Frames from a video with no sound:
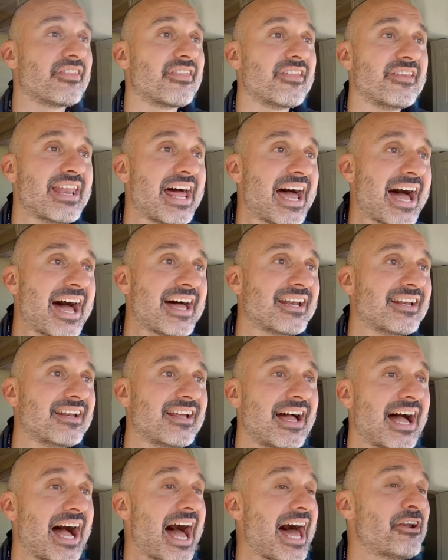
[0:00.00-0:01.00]
than that,
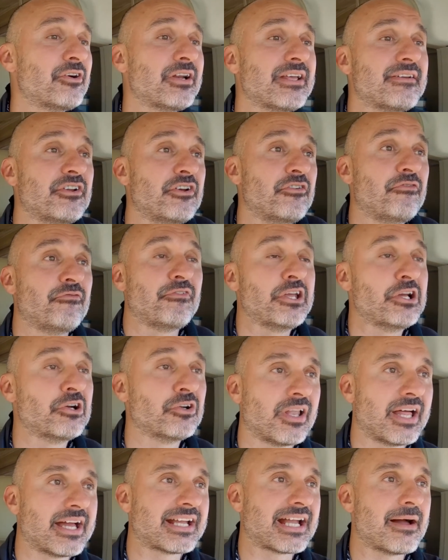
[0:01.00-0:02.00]
I don't even feel
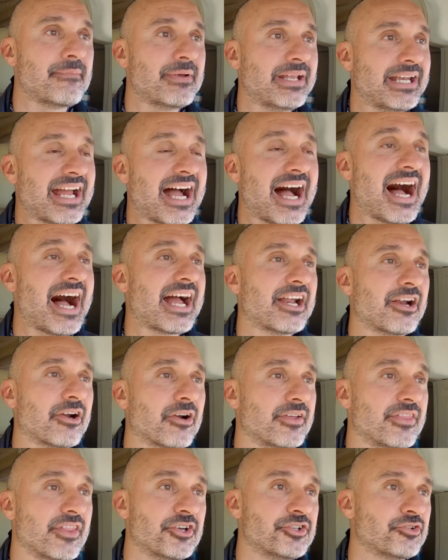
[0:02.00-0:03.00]
like I'm any higher
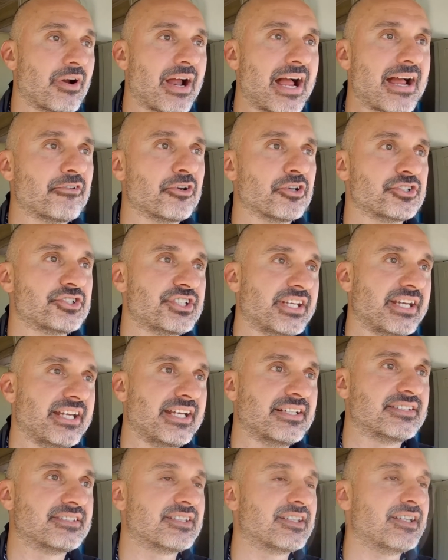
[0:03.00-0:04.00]
in the driver's
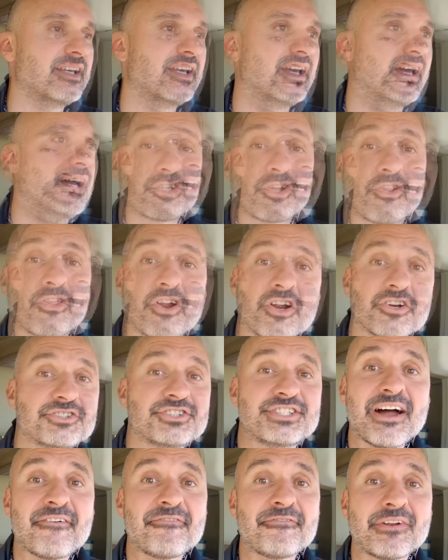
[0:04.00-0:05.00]
seat. So there are
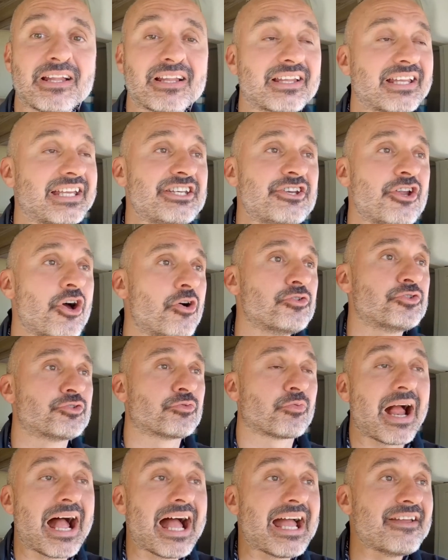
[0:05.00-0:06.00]
definitely no
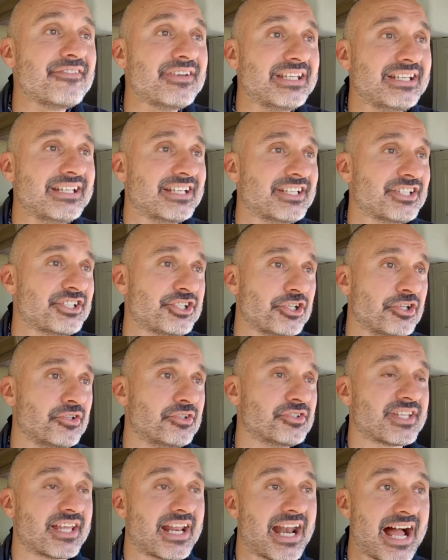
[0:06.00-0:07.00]
driving
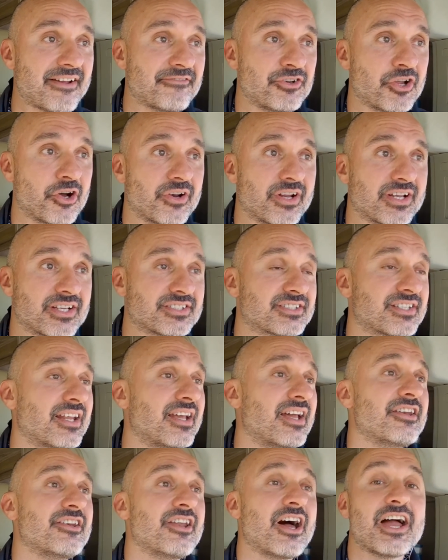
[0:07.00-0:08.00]
issues that I've noticed.
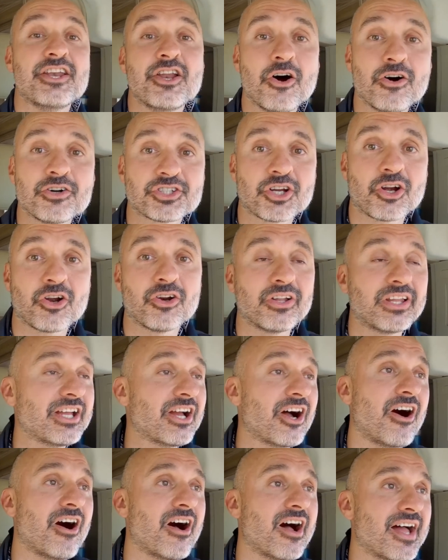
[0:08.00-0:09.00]
Now I know it's early
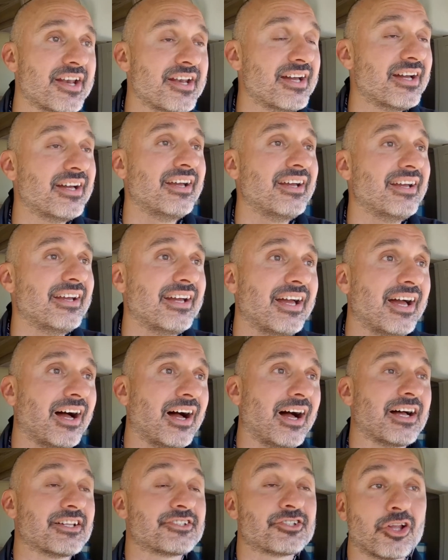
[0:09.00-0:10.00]
on,
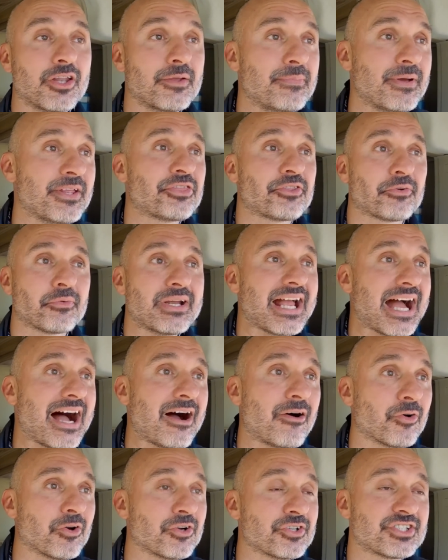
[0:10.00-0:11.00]
it's only been 3
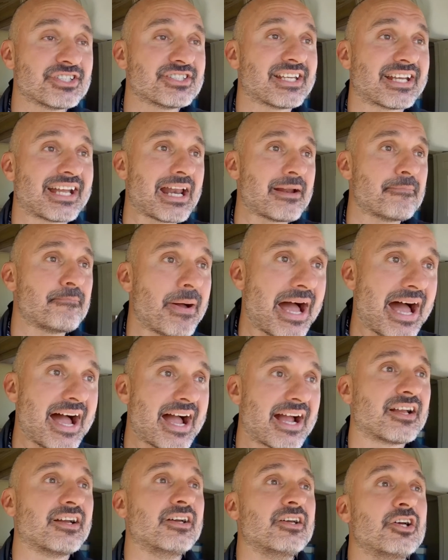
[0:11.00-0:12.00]
hours since I got it
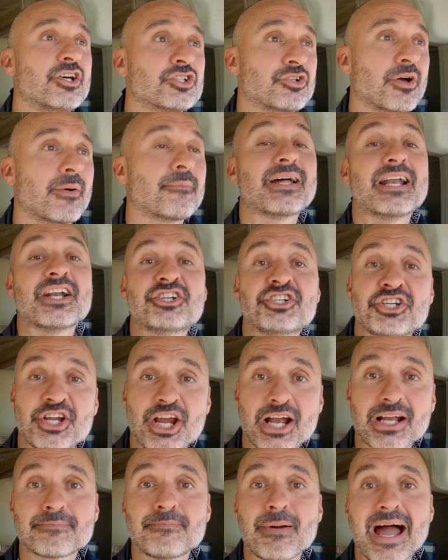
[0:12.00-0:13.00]
back. So I'm gonna
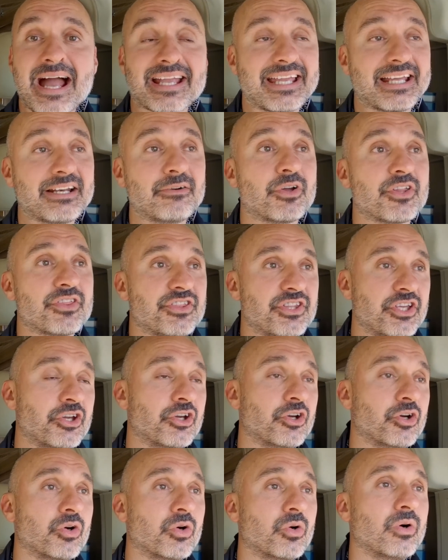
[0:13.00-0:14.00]
check back in with
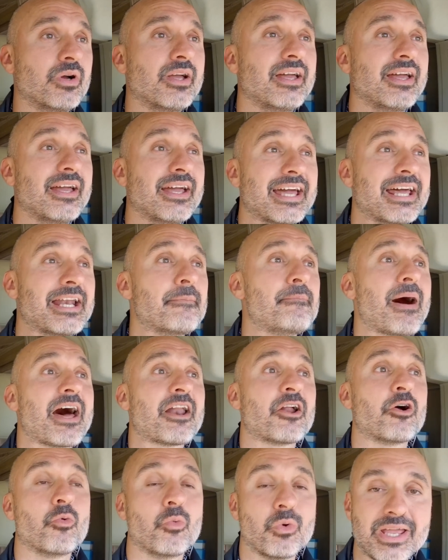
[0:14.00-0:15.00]
you in
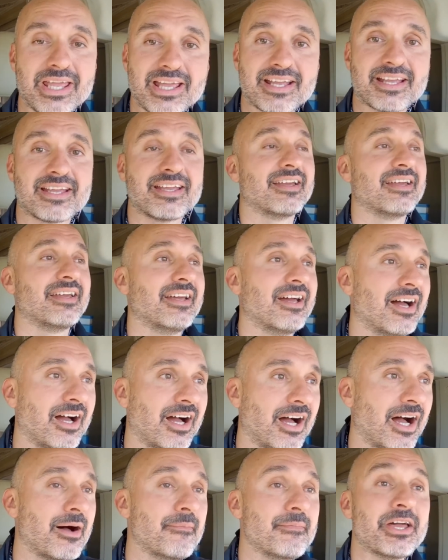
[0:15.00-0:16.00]
about a week.
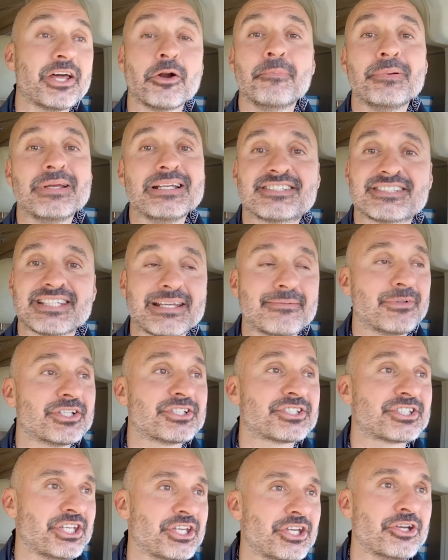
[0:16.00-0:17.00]
It'll be
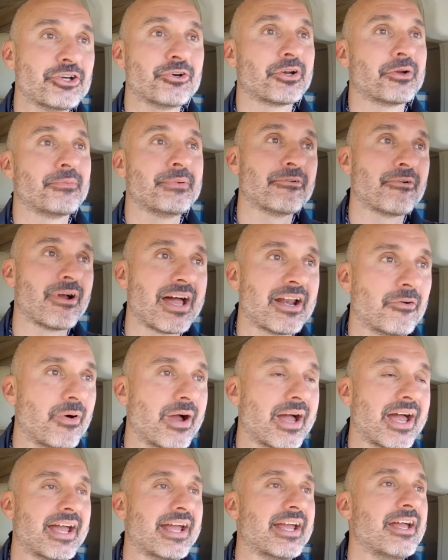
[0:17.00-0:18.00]
seamless to you, it'll be right
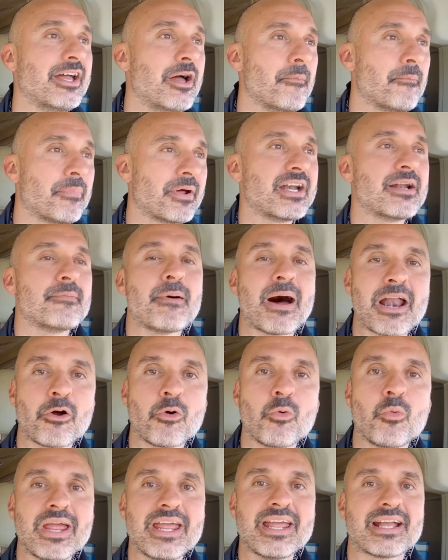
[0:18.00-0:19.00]
away. But in about a
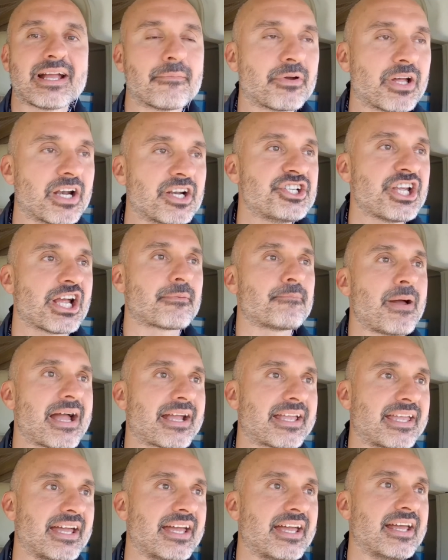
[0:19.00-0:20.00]
week, I'm gonna check
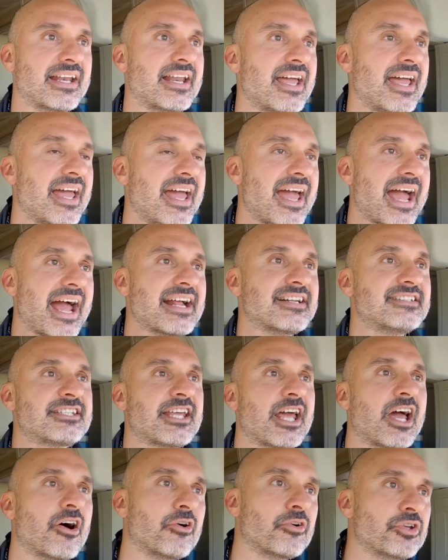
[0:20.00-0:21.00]
back in and
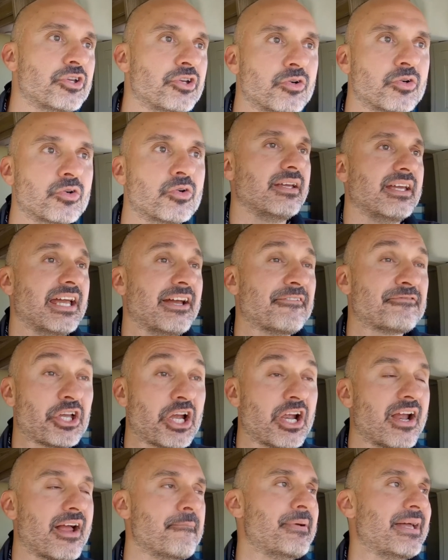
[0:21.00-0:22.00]
tell you if
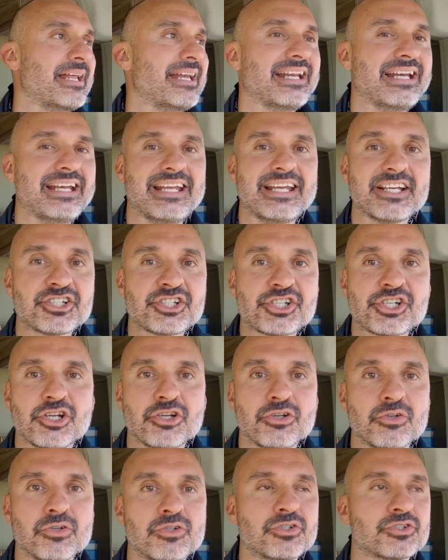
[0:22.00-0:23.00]
there have been any
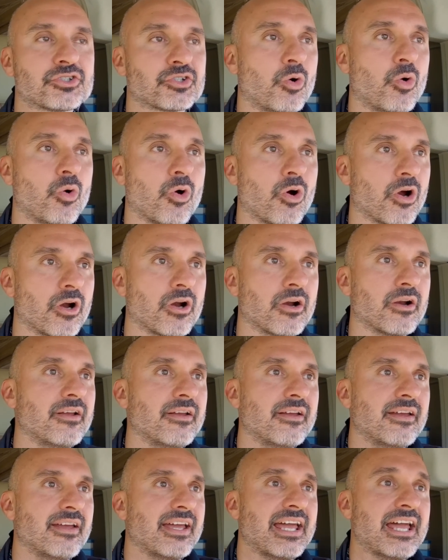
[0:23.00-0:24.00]
issues or
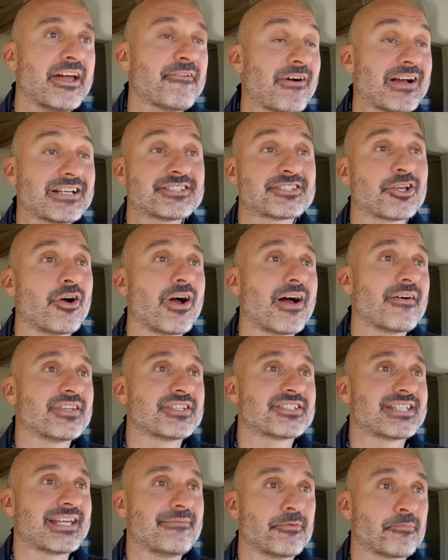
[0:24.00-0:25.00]
if I still have
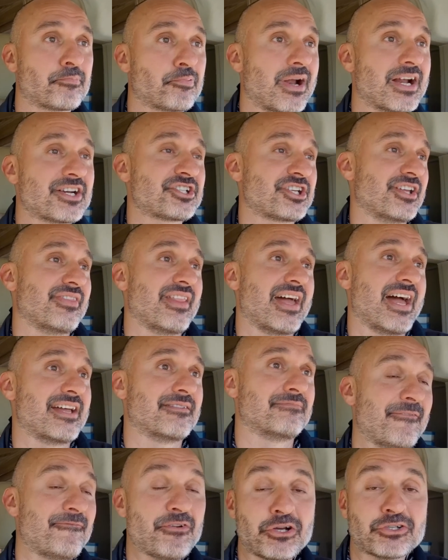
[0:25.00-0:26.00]
the same impression
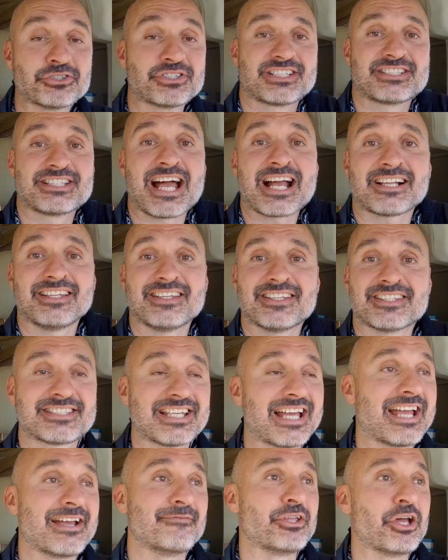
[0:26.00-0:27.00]
that it feels exactly the
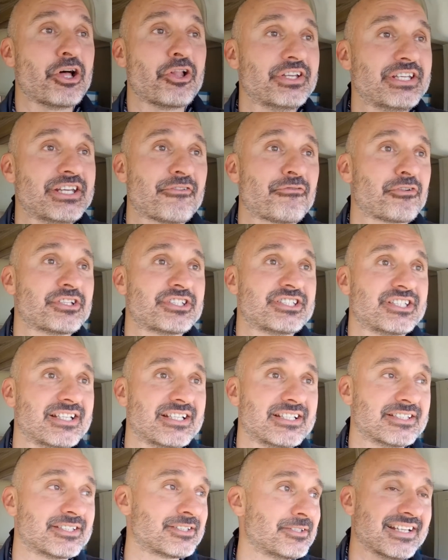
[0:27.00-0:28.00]
same. The only difference
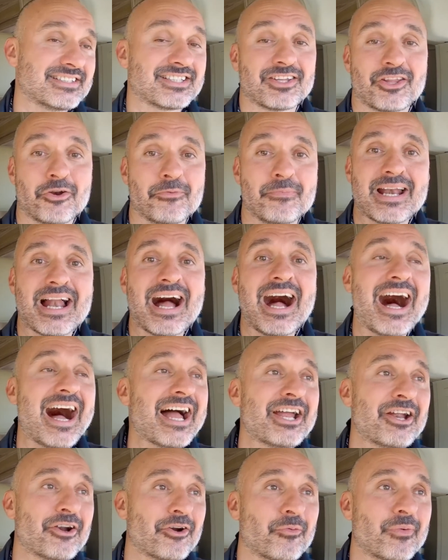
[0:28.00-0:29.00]
is it's a little bit
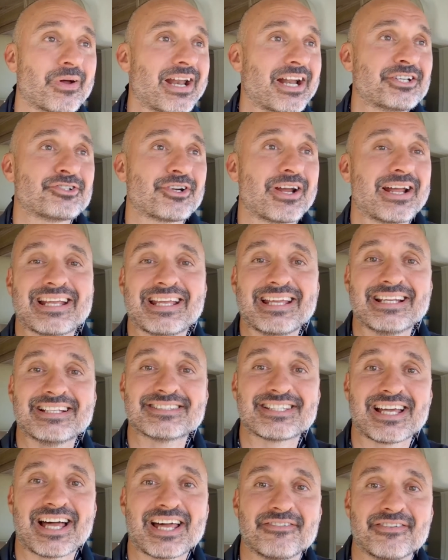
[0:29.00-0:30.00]
higher when I try to get
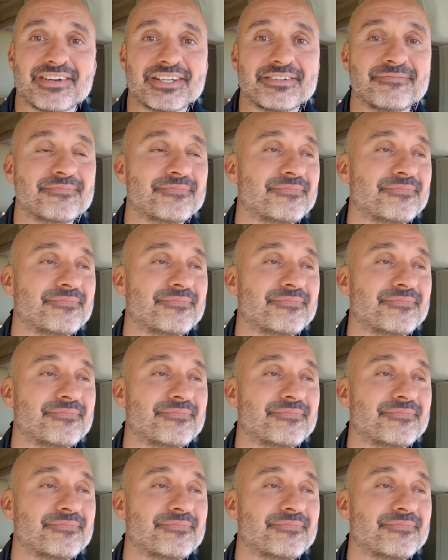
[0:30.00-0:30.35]
inside of it.